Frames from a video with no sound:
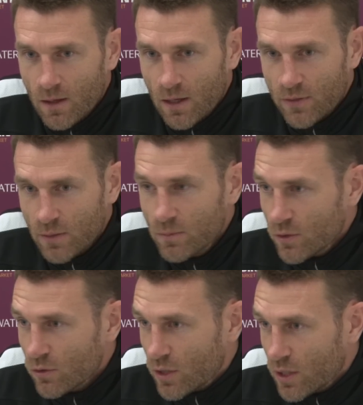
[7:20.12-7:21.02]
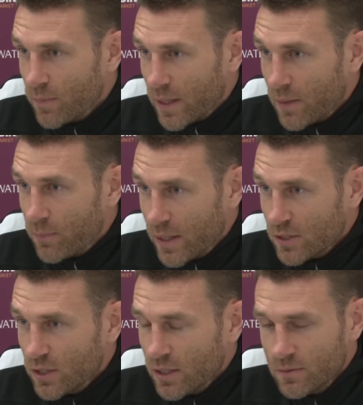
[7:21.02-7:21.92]
I think when you look at the bigger
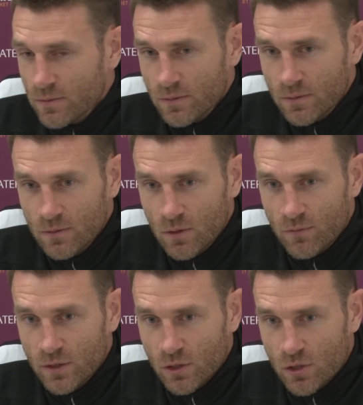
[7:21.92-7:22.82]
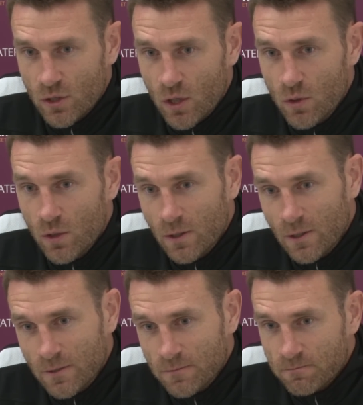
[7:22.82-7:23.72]
picture of it just now,
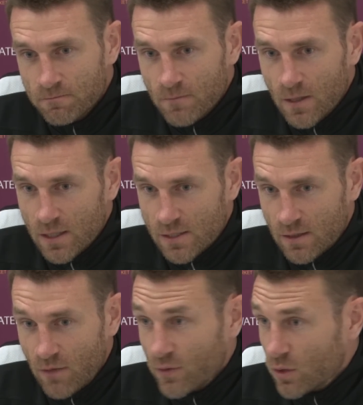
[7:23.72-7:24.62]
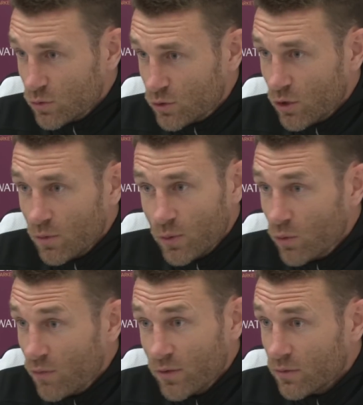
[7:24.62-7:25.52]
it's a difficult job,
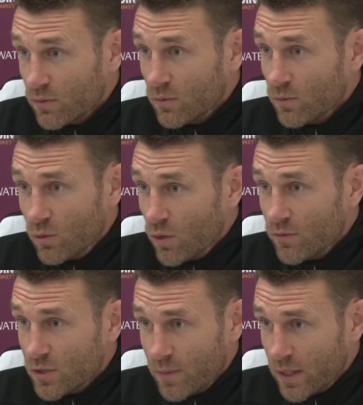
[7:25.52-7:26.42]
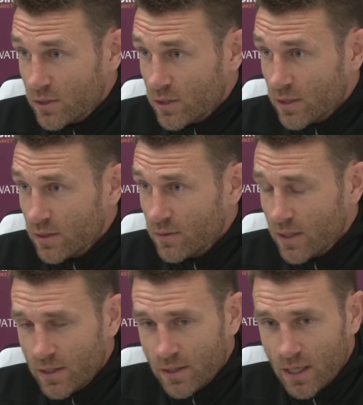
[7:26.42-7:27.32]
whoever's the manager
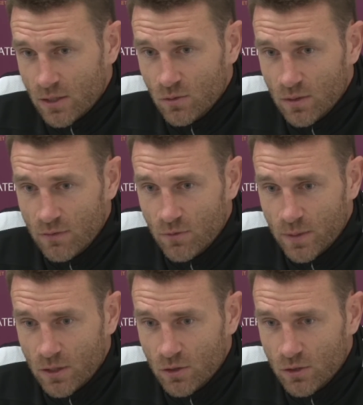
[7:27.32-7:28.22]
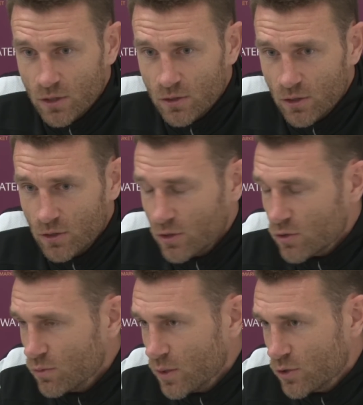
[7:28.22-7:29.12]
at an international level, because you're under
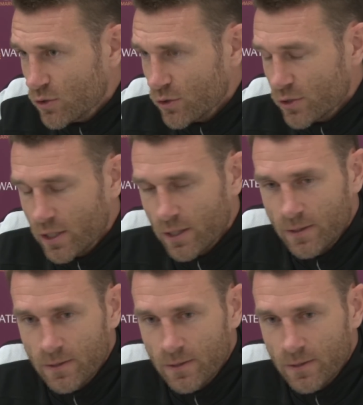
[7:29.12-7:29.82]
so much scrutiny.